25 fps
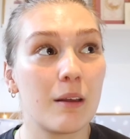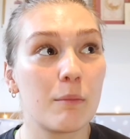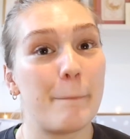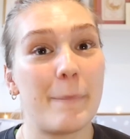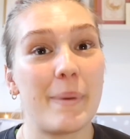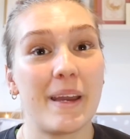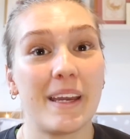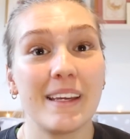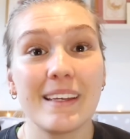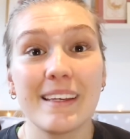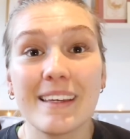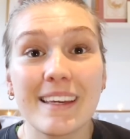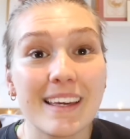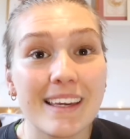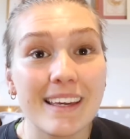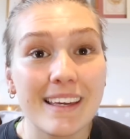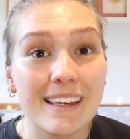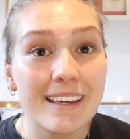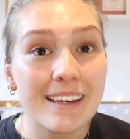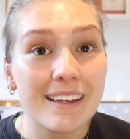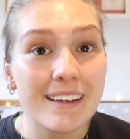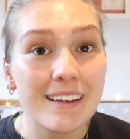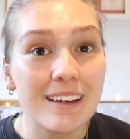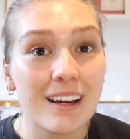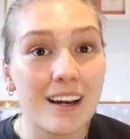
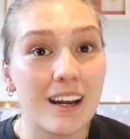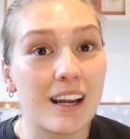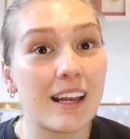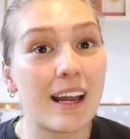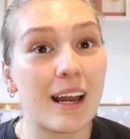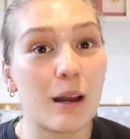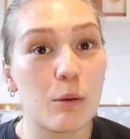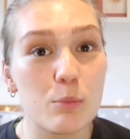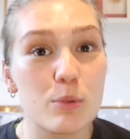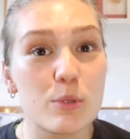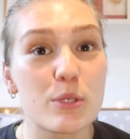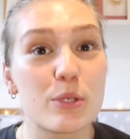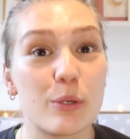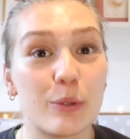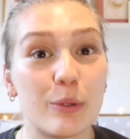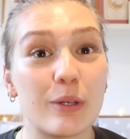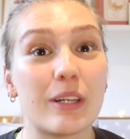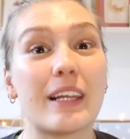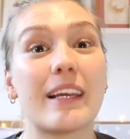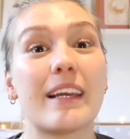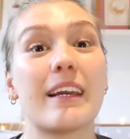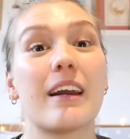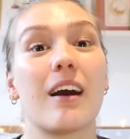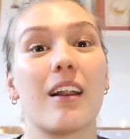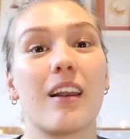baking, I
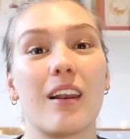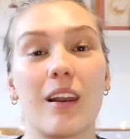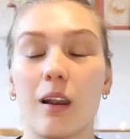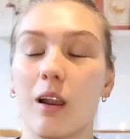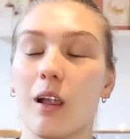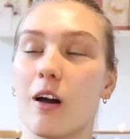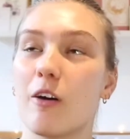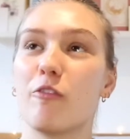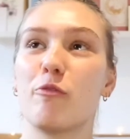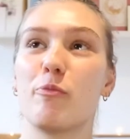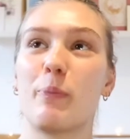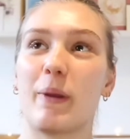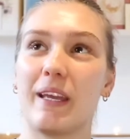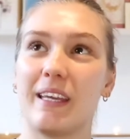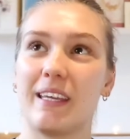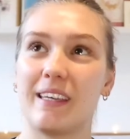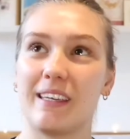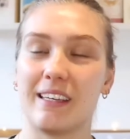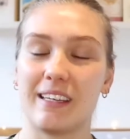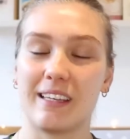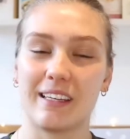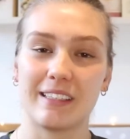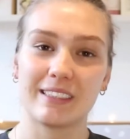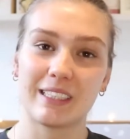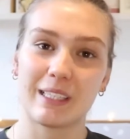absolutely love baking
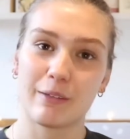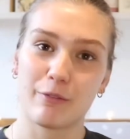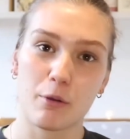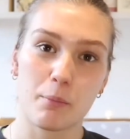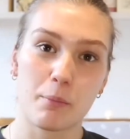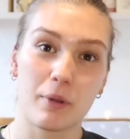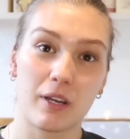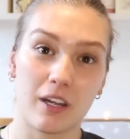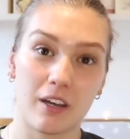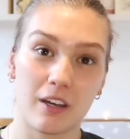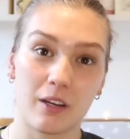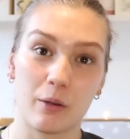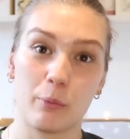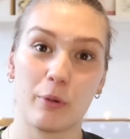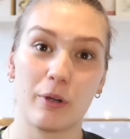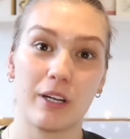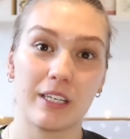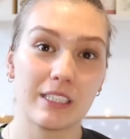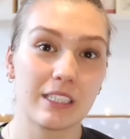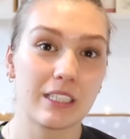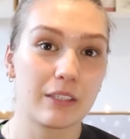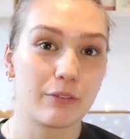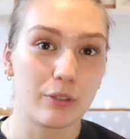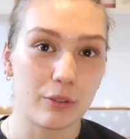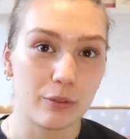except for banana bread.
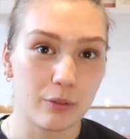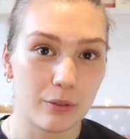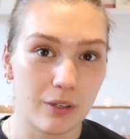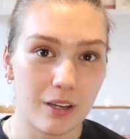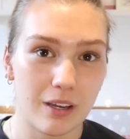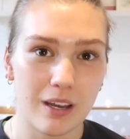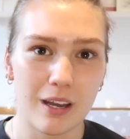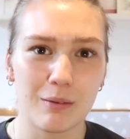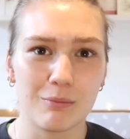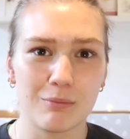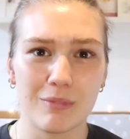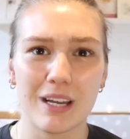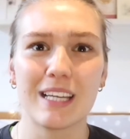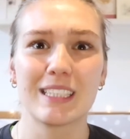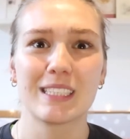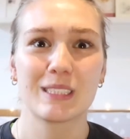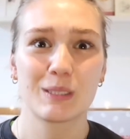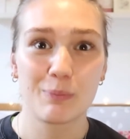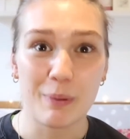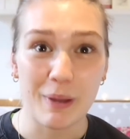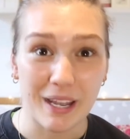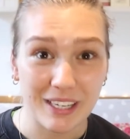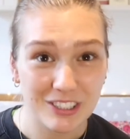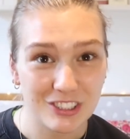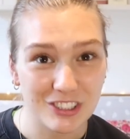If you, um,
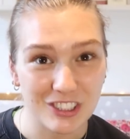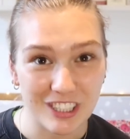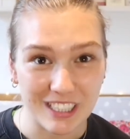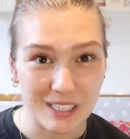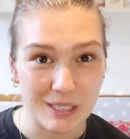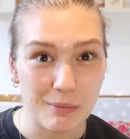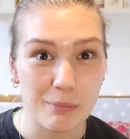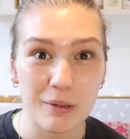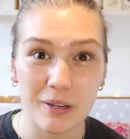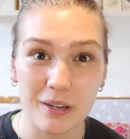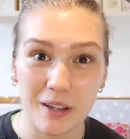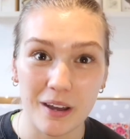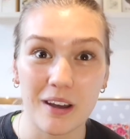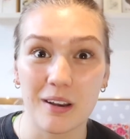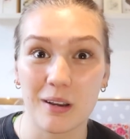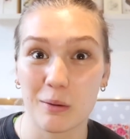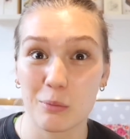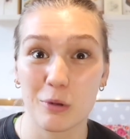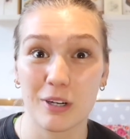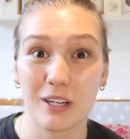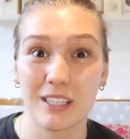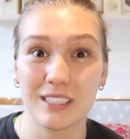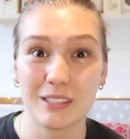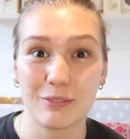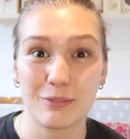especially banana
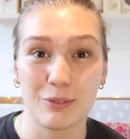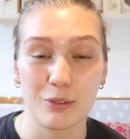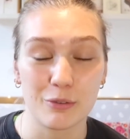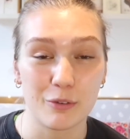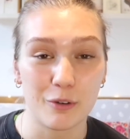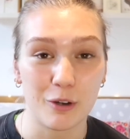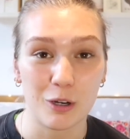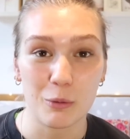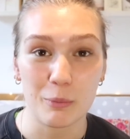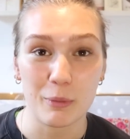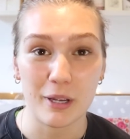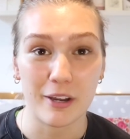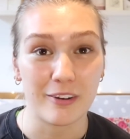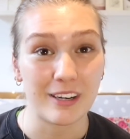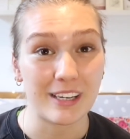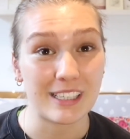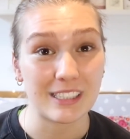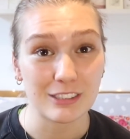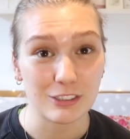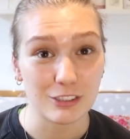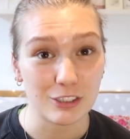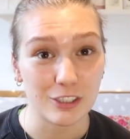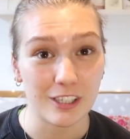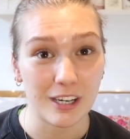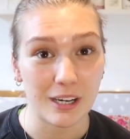bread, if you follow me on
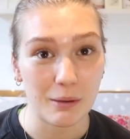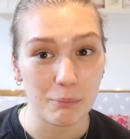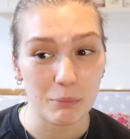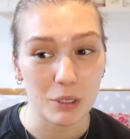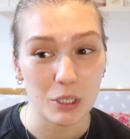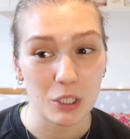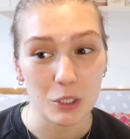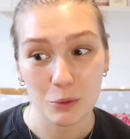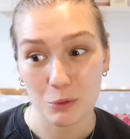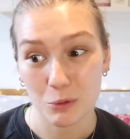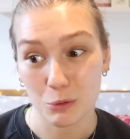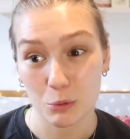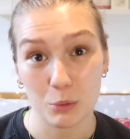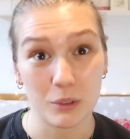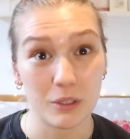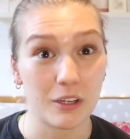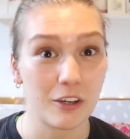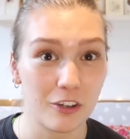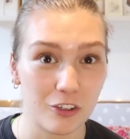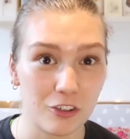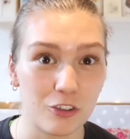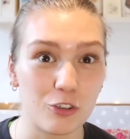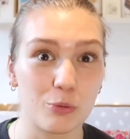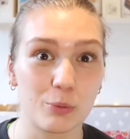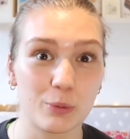Instagram, you will
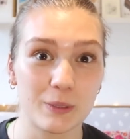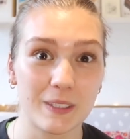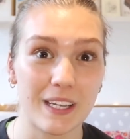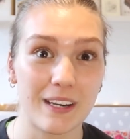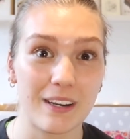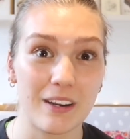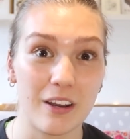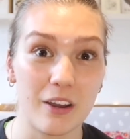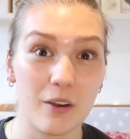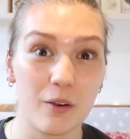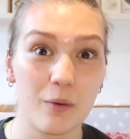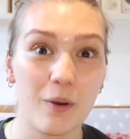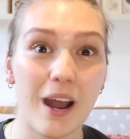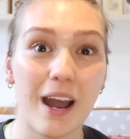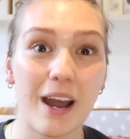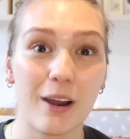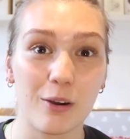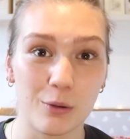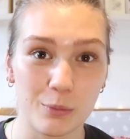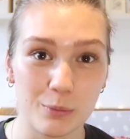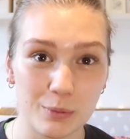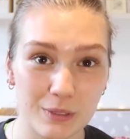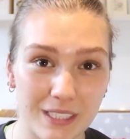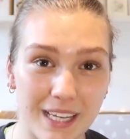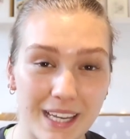100% know how
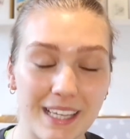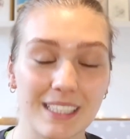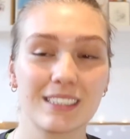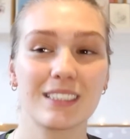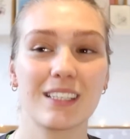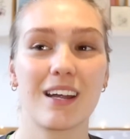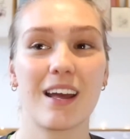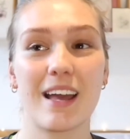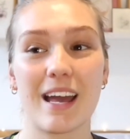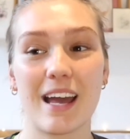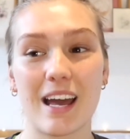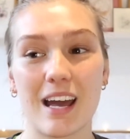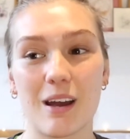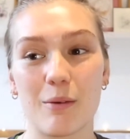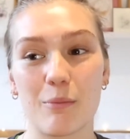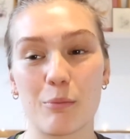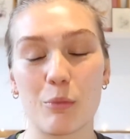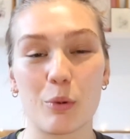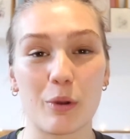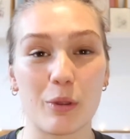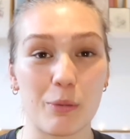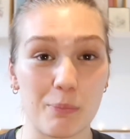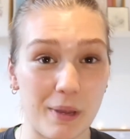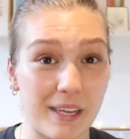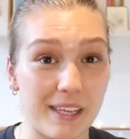obsessed I am
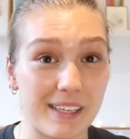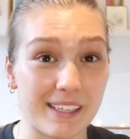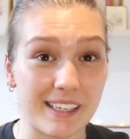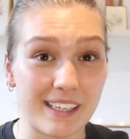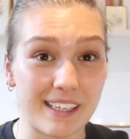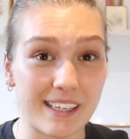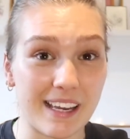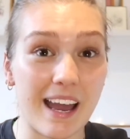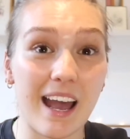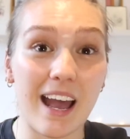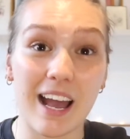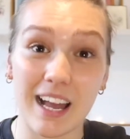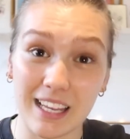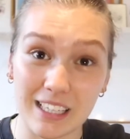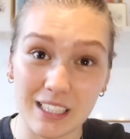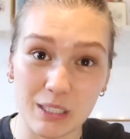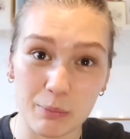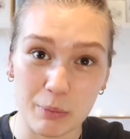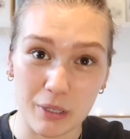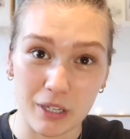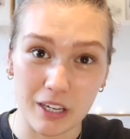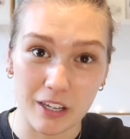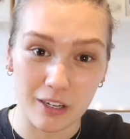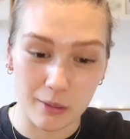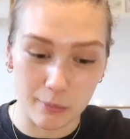with baking and
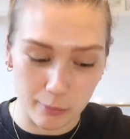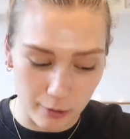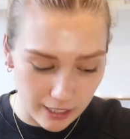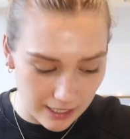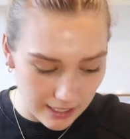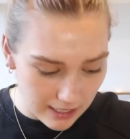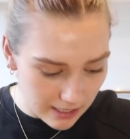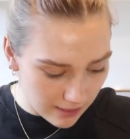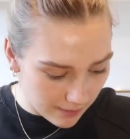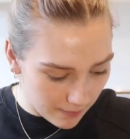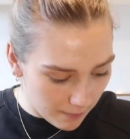banana bread.